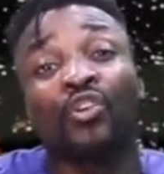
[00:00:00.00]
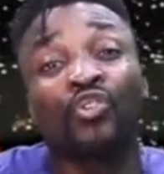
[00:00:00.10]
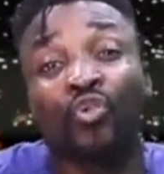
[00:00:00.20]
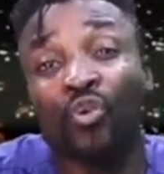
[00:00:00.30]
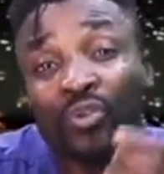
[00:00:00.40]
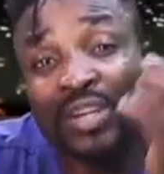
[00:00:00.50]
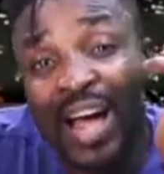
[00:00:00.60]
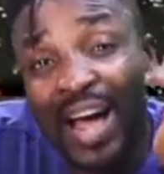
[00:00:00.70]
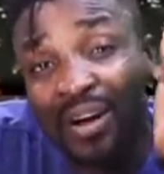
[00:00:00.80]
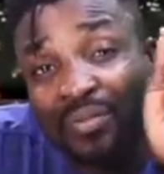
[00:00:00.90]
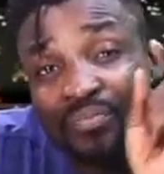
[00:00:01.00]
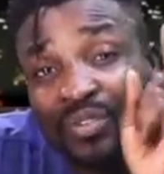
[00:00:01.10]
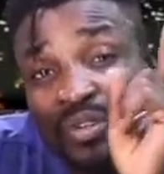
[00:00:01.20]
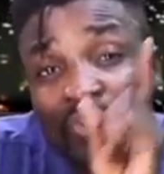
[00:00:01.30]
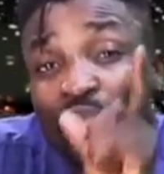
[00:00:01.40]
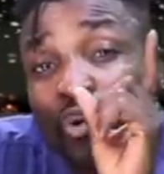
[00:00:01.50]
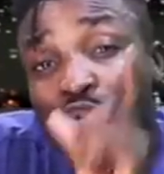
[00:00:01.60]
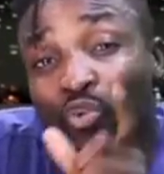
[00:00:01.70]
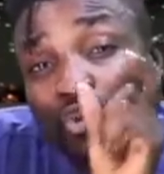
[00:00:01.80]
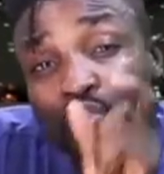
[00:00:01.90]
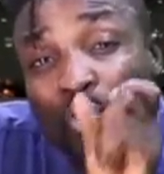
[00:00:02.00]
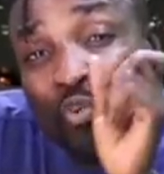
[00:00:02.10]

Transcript: So now for you to